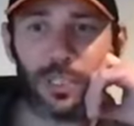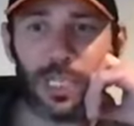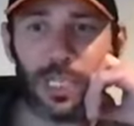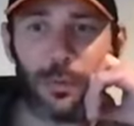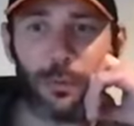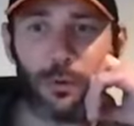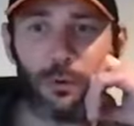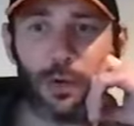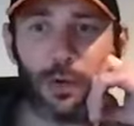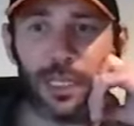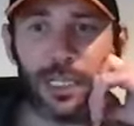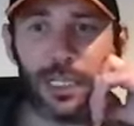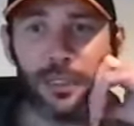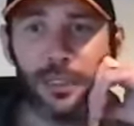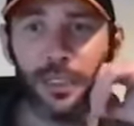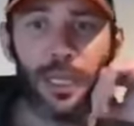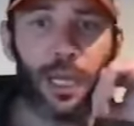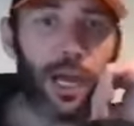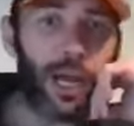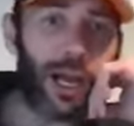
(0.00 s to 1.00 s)
scheme already,
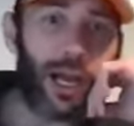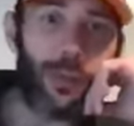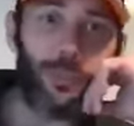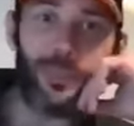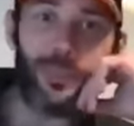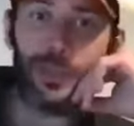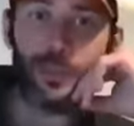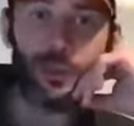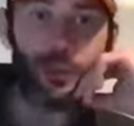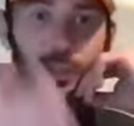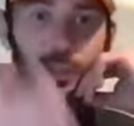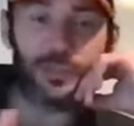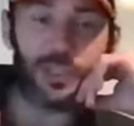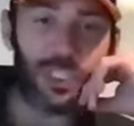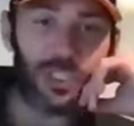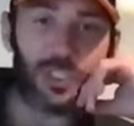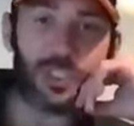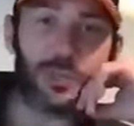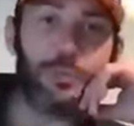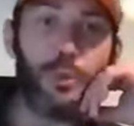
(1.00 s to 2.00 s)
um, then you'll
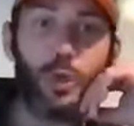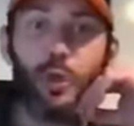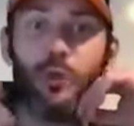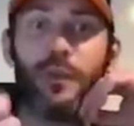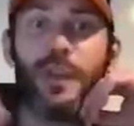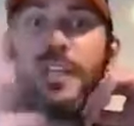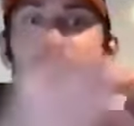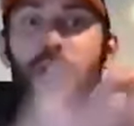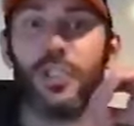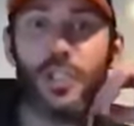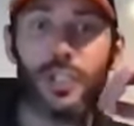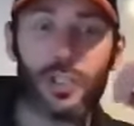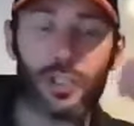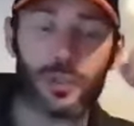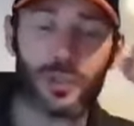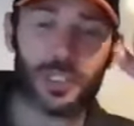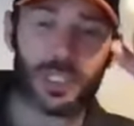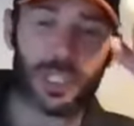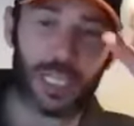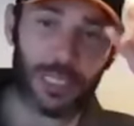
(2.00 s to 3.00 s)
obviously just move into the
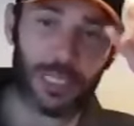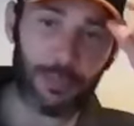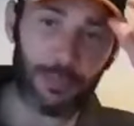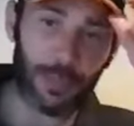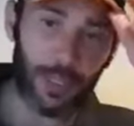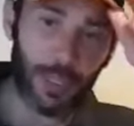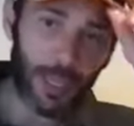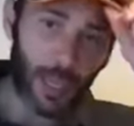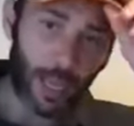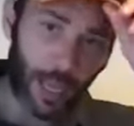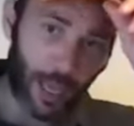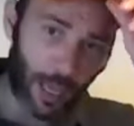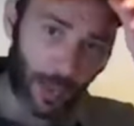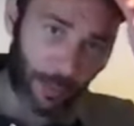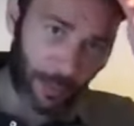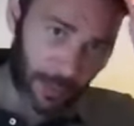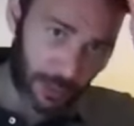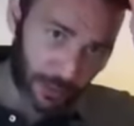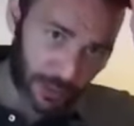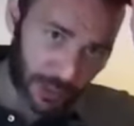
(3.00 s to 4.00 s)
new scheme.
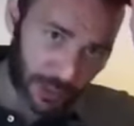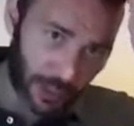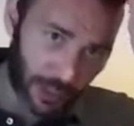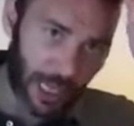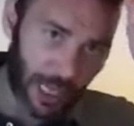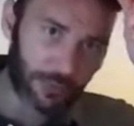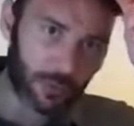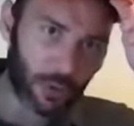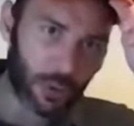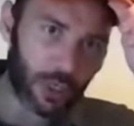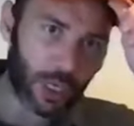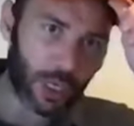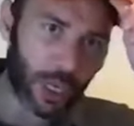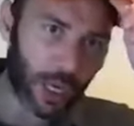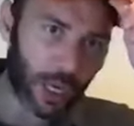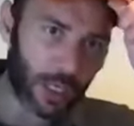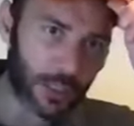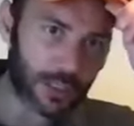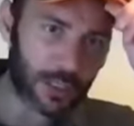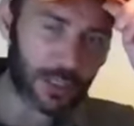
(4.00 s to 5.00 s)
Um, you'll still have your
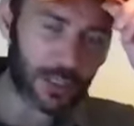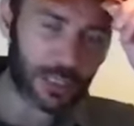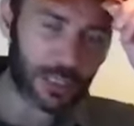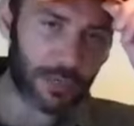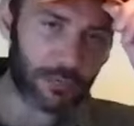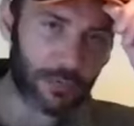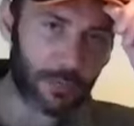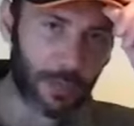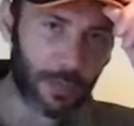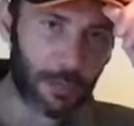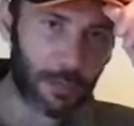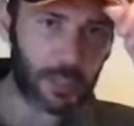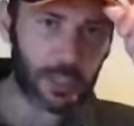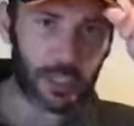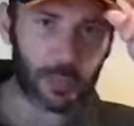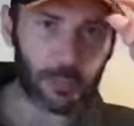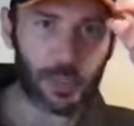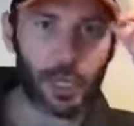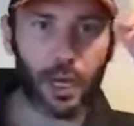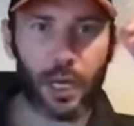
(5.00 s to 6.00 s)
cards, you'll still have your
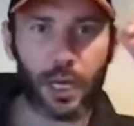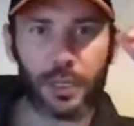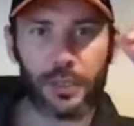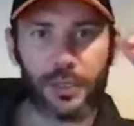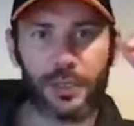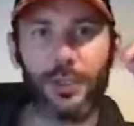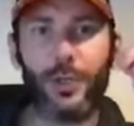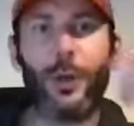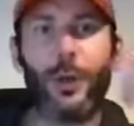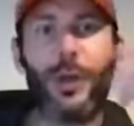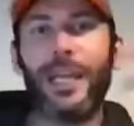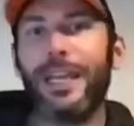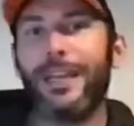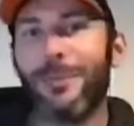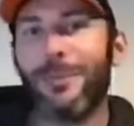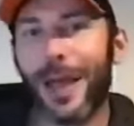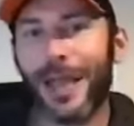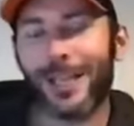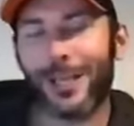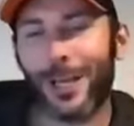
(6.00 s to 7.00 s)
membership card, your
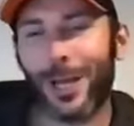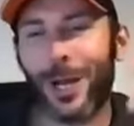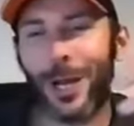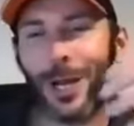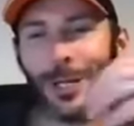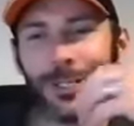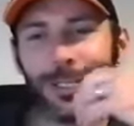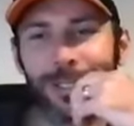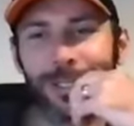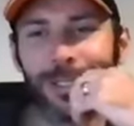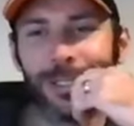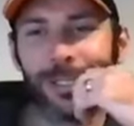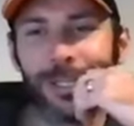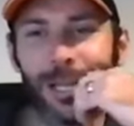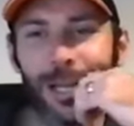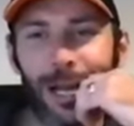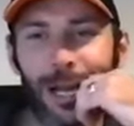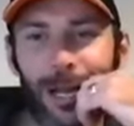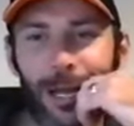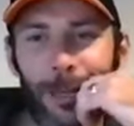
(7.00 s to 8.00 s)
inmate card.
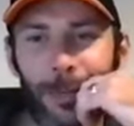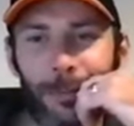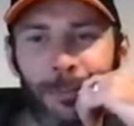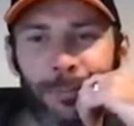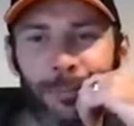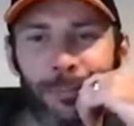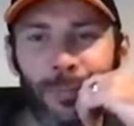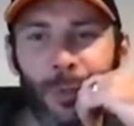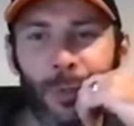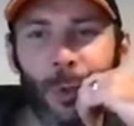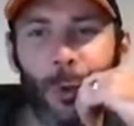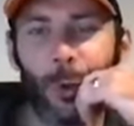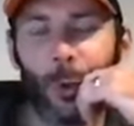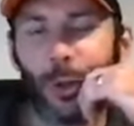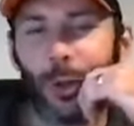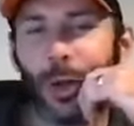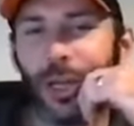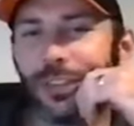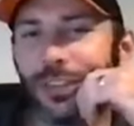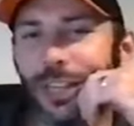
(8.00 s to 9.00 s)
Um, although
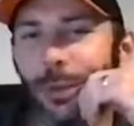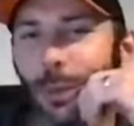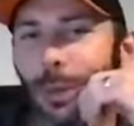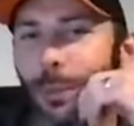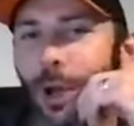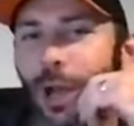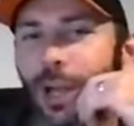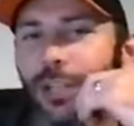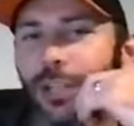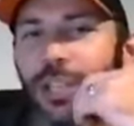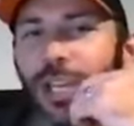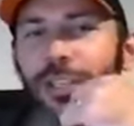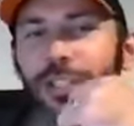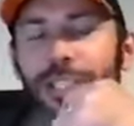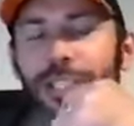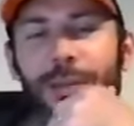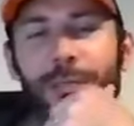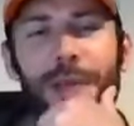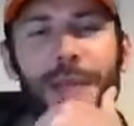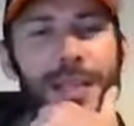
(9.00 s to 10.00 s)
I think we might change the
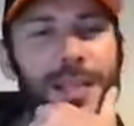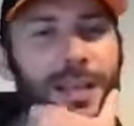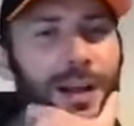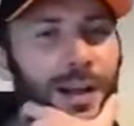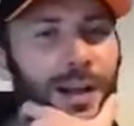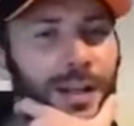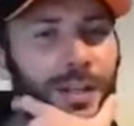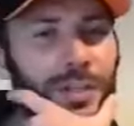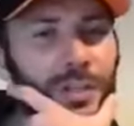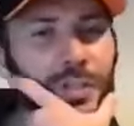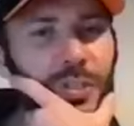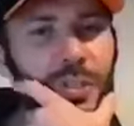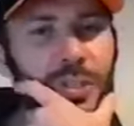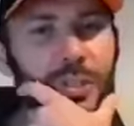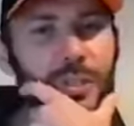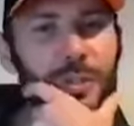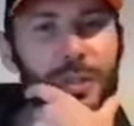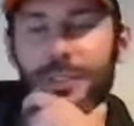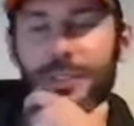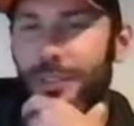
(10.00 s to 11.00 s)
inmate cards
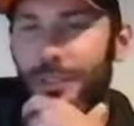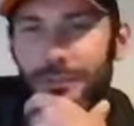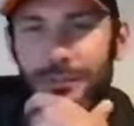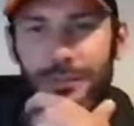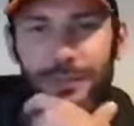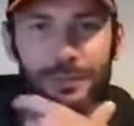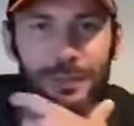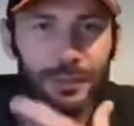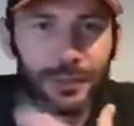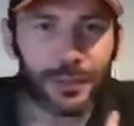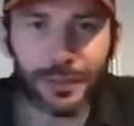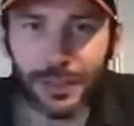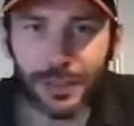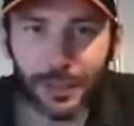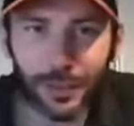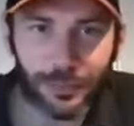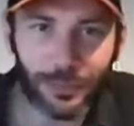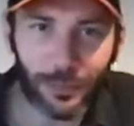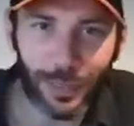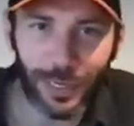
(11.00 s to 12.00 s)
to, I don't know, God, I don't
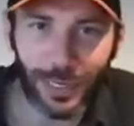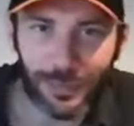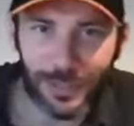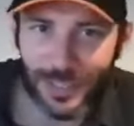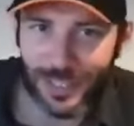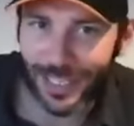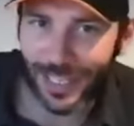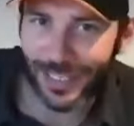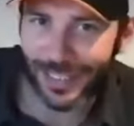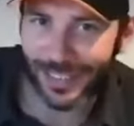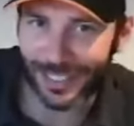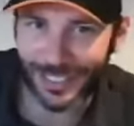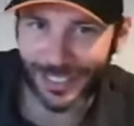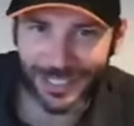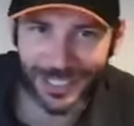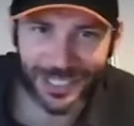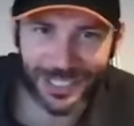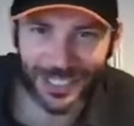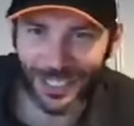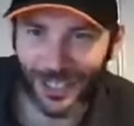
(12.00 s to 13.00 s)
know if I'm allowed to say
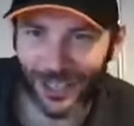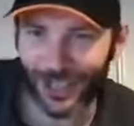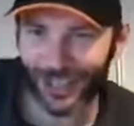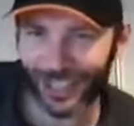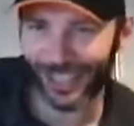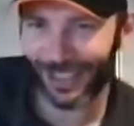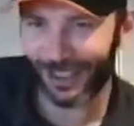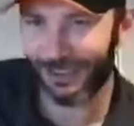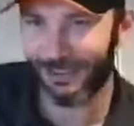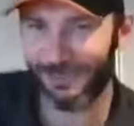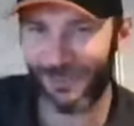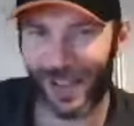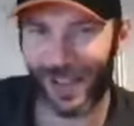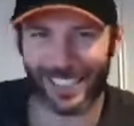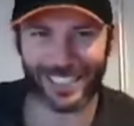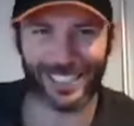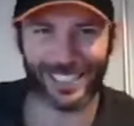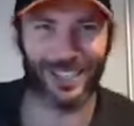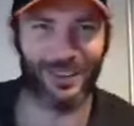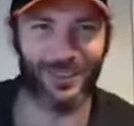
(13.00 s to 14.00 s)
this. I'm
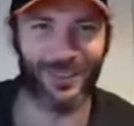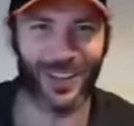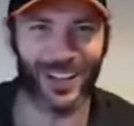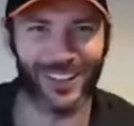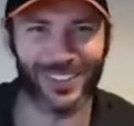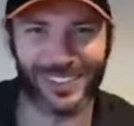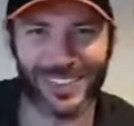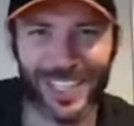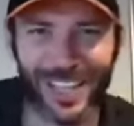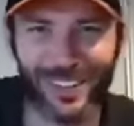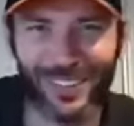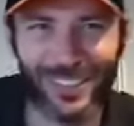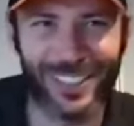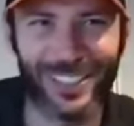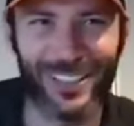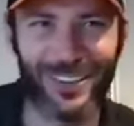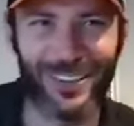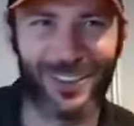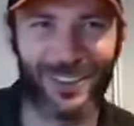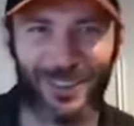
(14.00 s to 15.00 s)
back in the world now, I
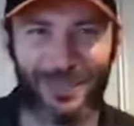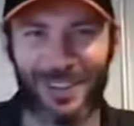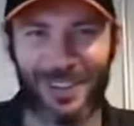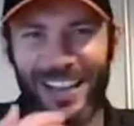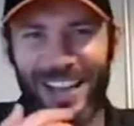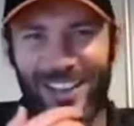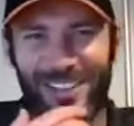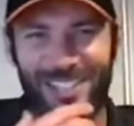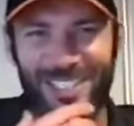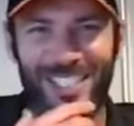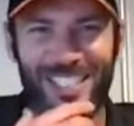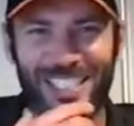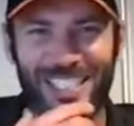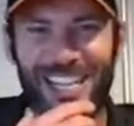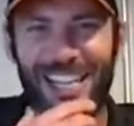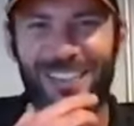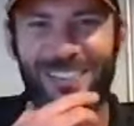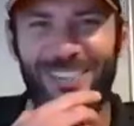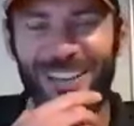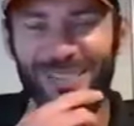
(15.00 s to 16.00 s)
don't know what I'm allowed to
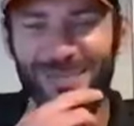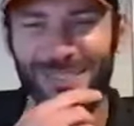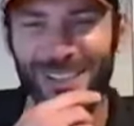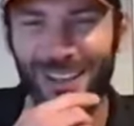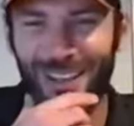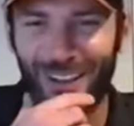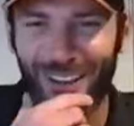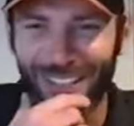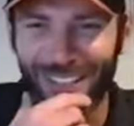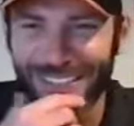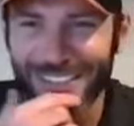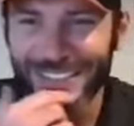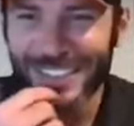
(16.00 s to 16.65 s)
say and what I'm not.